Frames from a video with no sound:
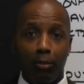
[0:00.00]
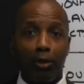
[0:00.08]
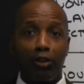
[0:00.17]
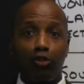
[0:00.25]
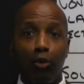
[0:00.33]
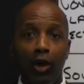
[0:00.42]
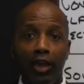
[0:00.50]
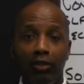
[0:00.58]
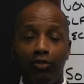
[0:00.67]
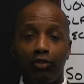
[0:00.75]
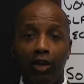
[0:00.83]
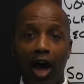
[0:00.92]

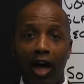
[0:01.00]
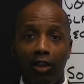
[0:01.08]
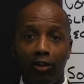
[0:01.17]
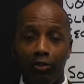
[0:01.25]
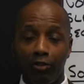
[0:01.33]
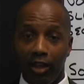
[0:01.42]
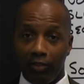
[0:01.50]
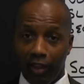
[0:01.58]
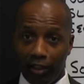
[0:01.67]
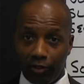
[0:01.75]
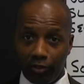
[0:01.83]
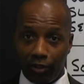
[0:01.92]
between scholars
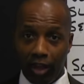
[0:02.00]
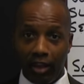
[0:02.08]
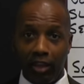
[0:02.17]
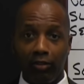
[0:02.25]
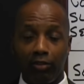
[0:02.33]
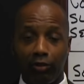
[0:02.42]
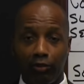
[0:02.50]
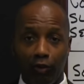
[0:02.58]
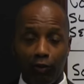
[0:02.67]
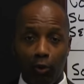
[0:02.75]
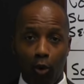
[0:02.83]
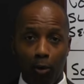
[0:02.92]
that study the
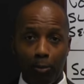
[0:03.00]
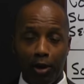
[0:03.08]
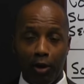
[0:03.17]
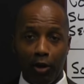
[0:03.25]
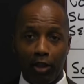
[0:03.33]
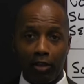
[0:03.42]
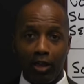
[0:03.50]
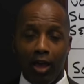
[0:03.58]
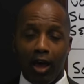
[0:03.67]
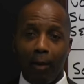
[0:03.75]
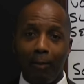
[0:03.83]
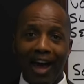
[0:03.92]
Civil War period
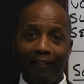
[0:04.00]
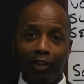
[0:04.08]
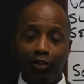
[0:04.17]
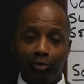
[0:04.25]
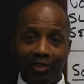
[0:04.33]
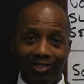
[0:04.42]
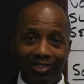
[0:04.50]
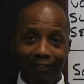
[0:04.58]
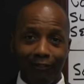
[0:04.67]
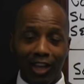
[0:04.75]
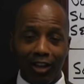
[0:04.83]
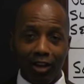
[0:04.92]
about the
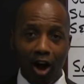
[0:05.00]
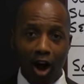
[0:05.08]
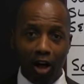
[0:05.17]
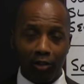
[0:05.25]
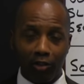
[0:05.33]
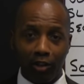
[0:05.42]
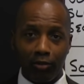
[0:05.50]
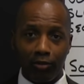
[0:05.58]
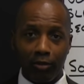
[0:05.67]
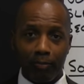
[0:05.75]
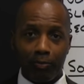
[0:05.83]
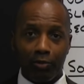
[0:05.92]
specific
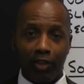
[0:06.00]
causes